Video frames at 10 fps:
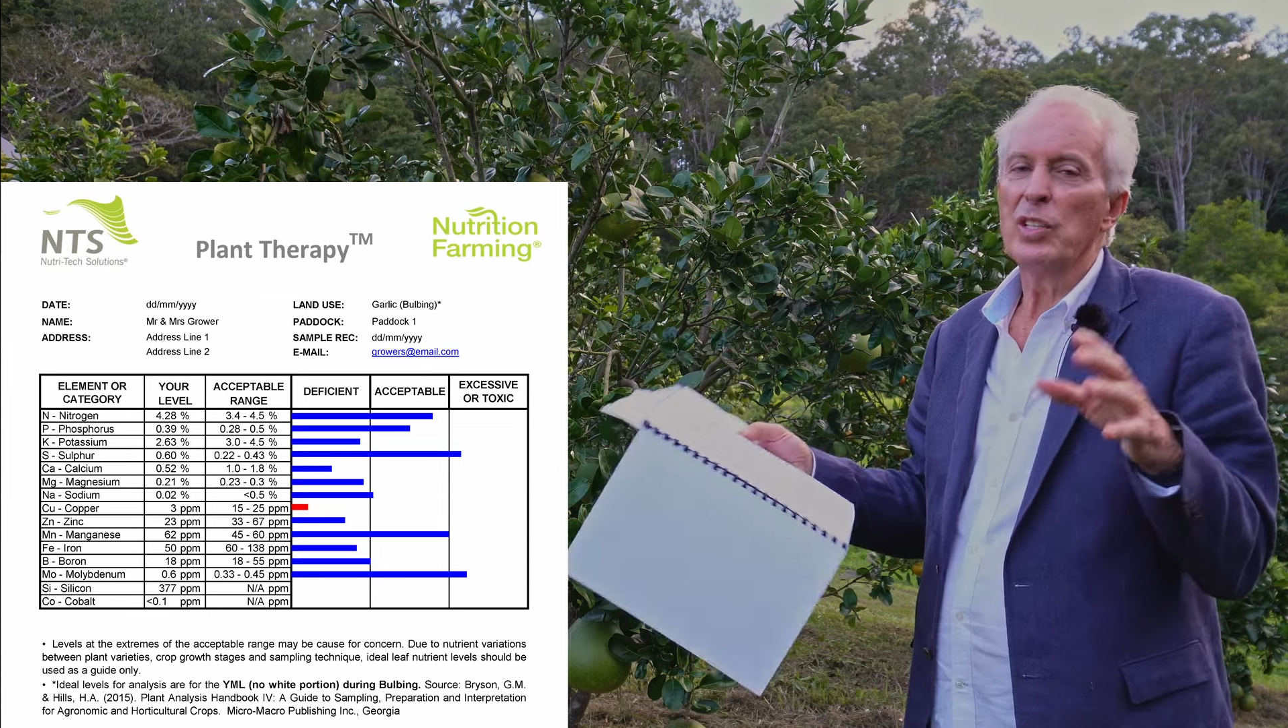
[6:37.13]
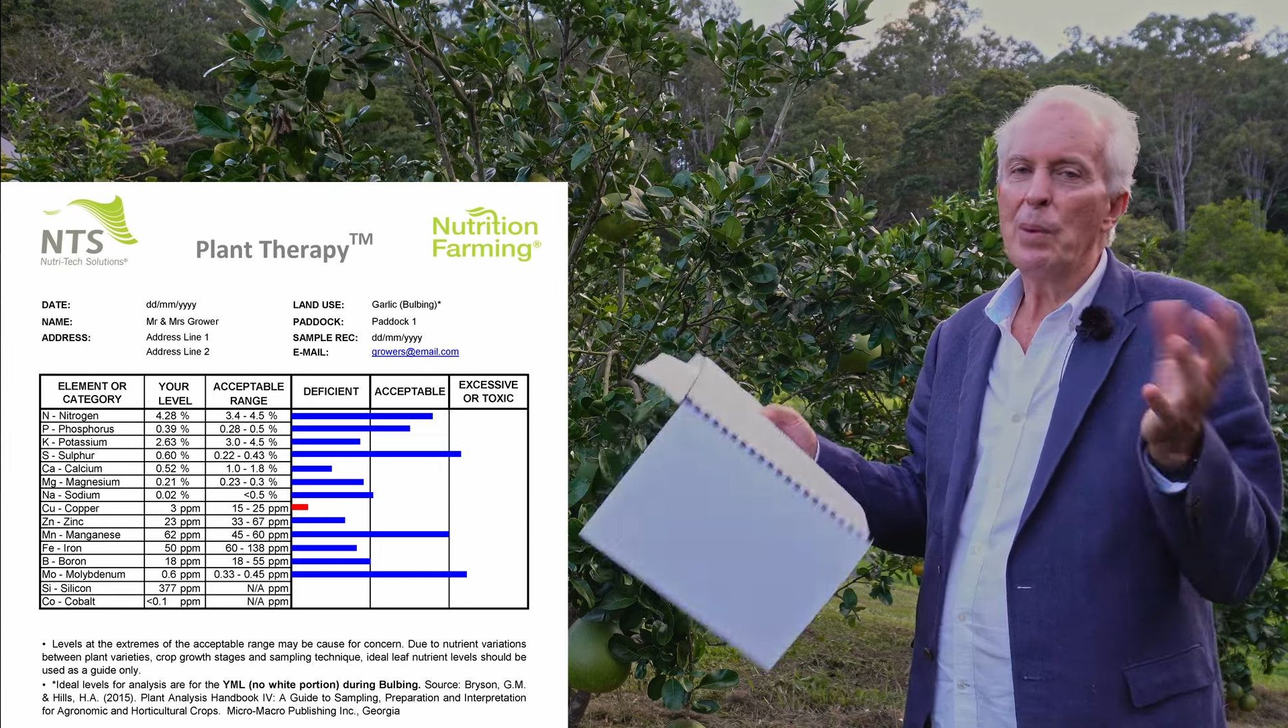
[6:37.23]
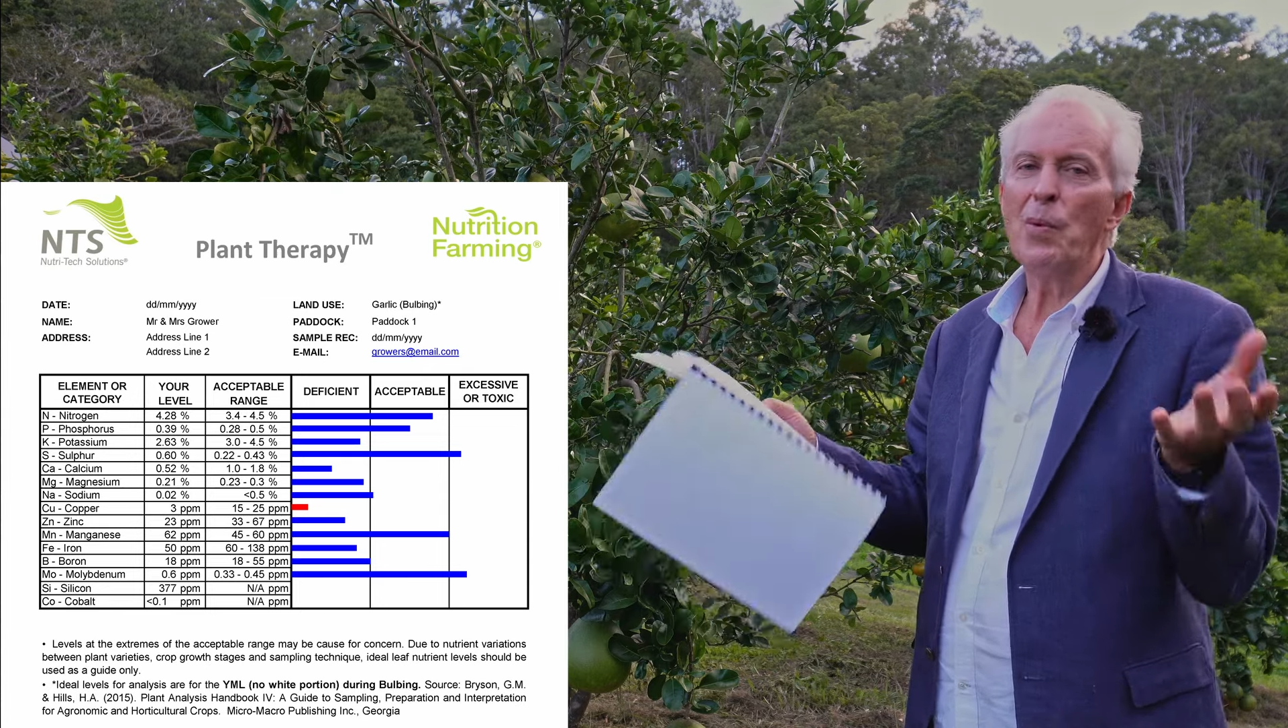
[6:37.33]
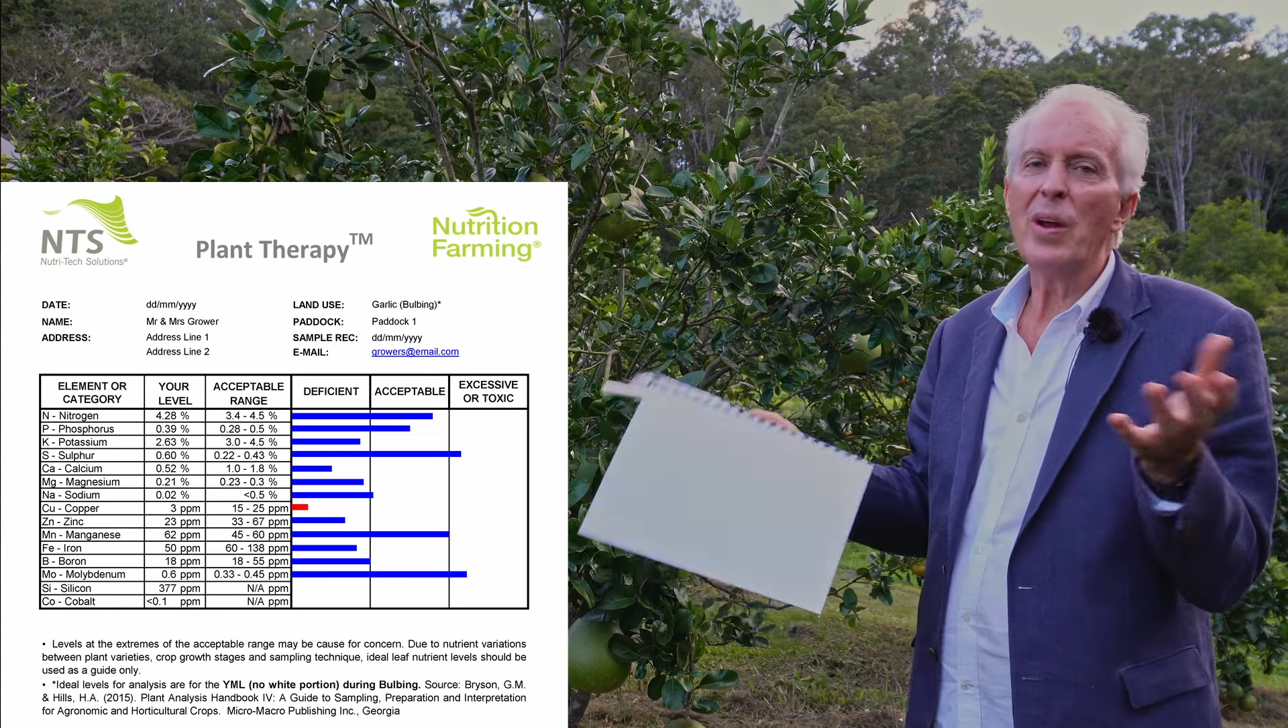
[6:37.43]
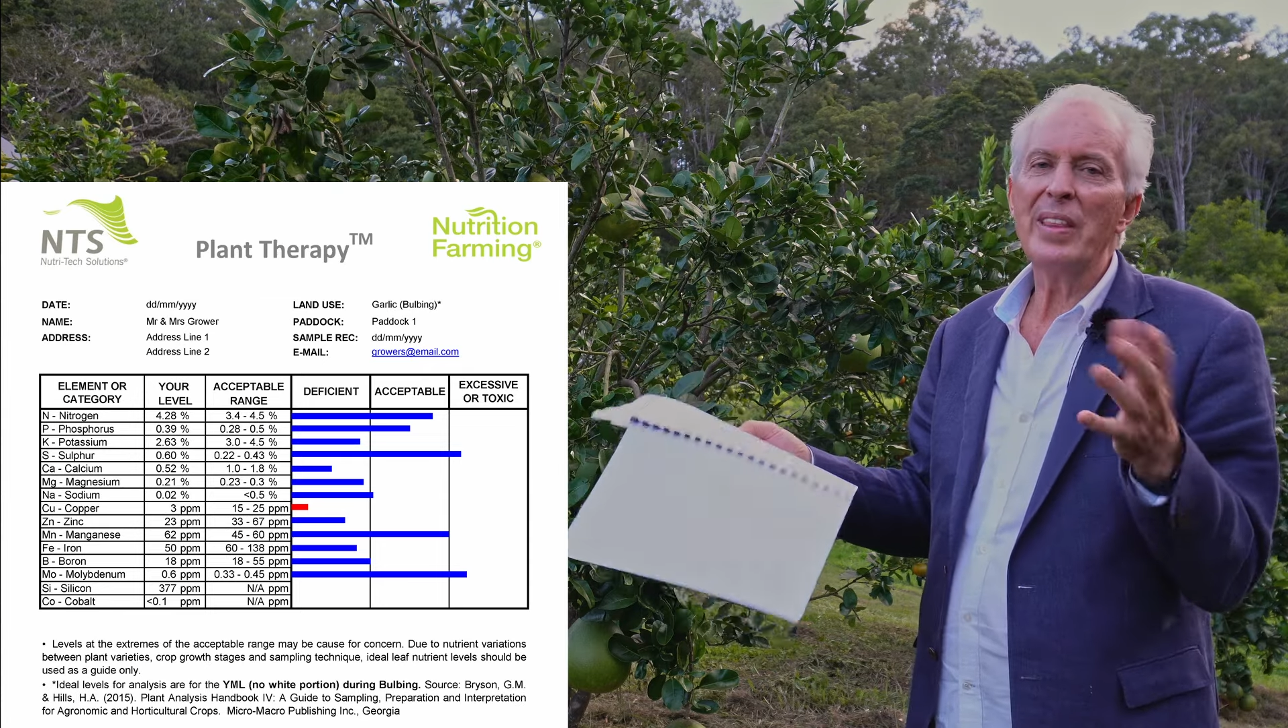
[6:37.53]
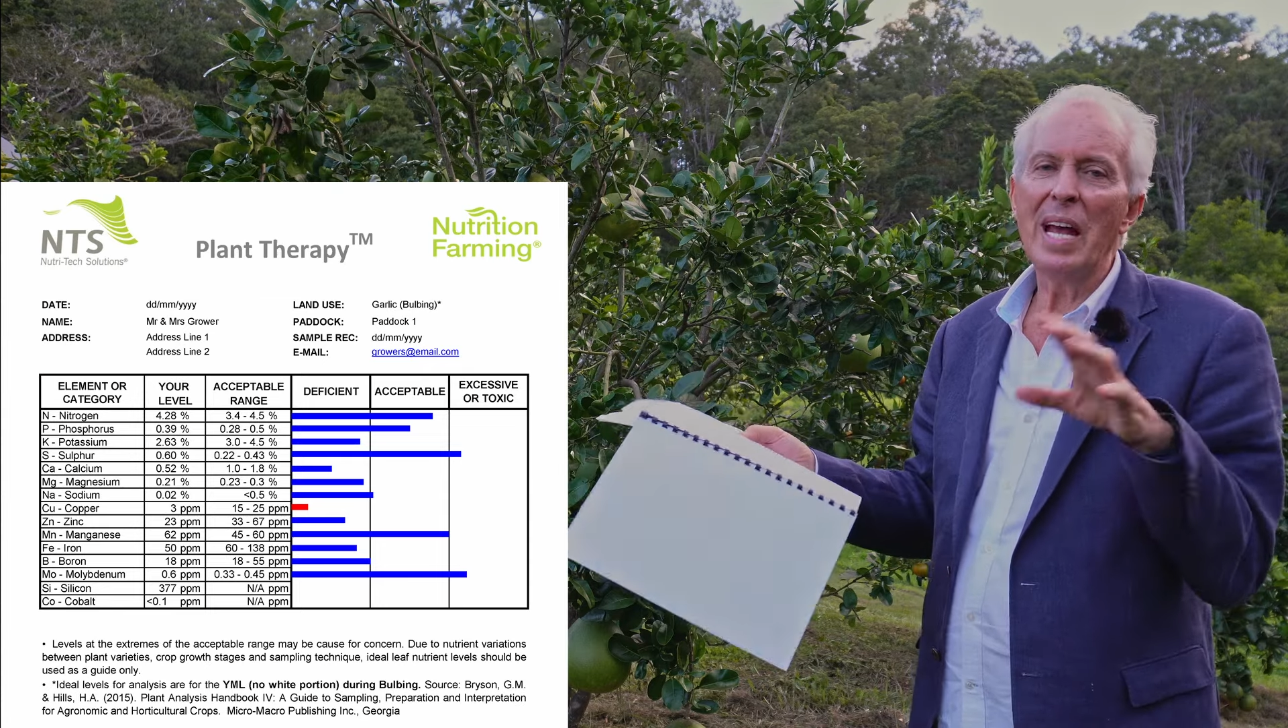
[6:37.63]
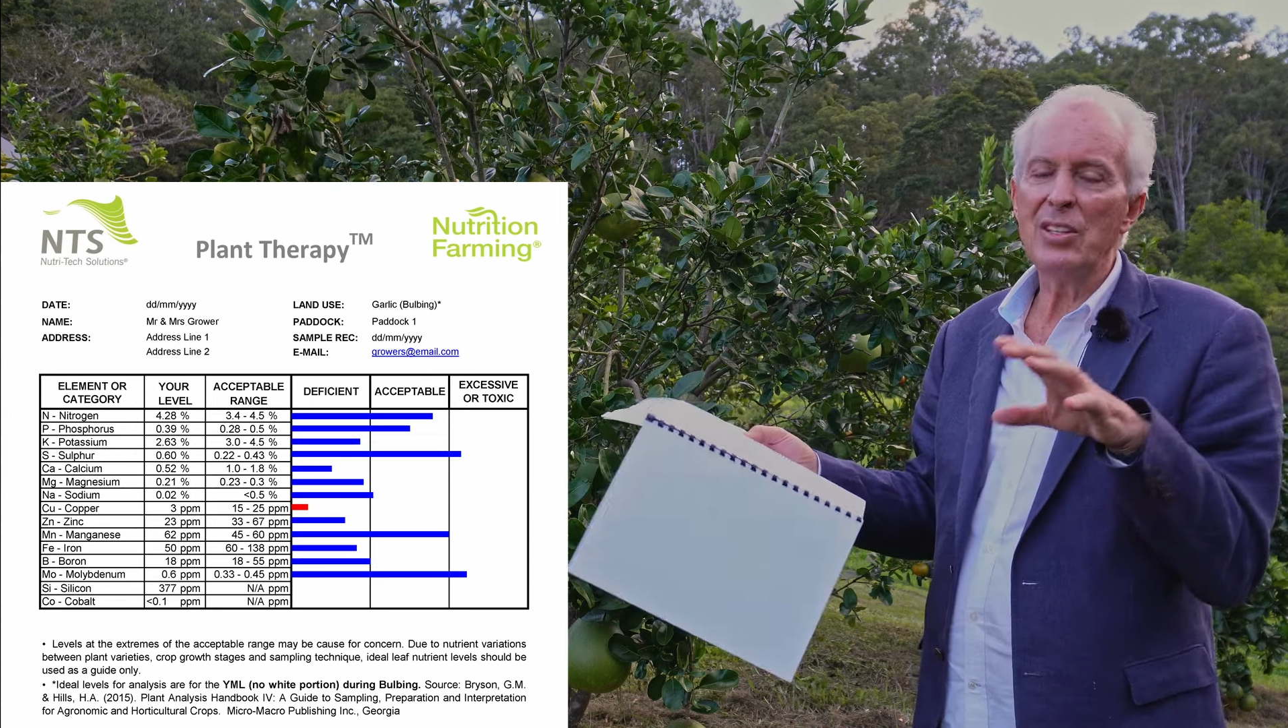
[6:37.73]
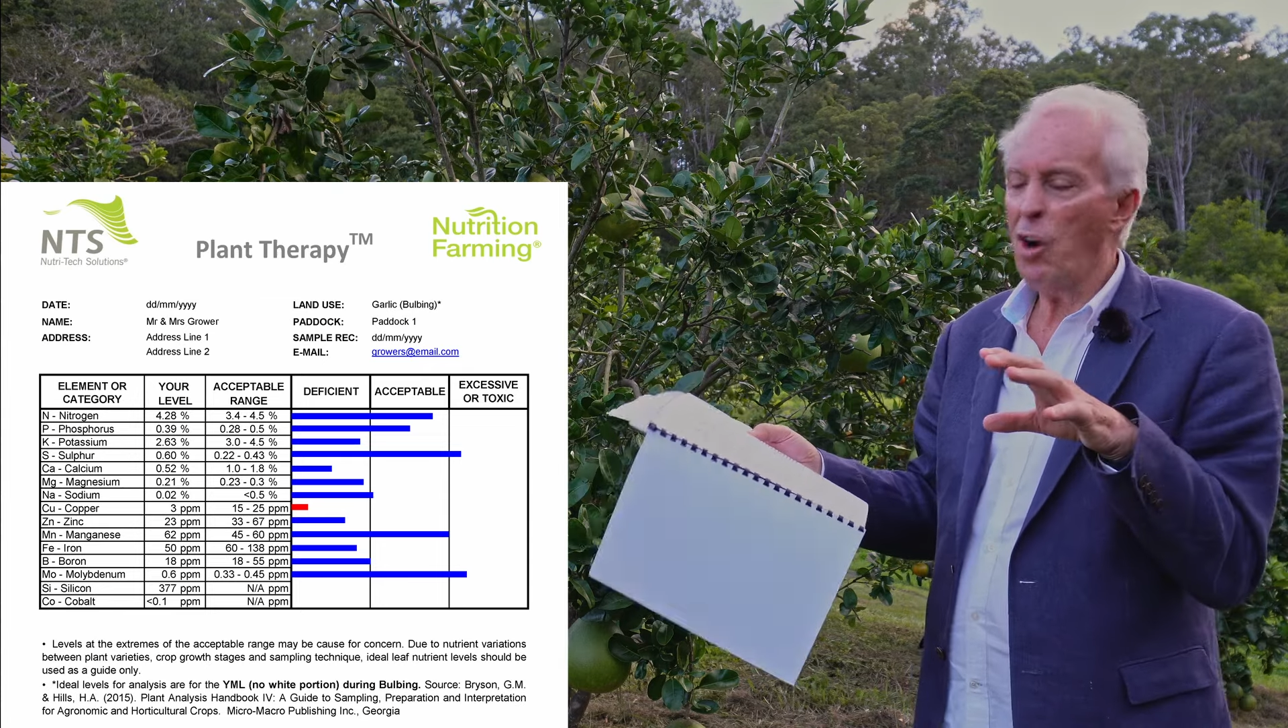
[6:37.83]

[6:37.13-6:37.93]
somewhere at that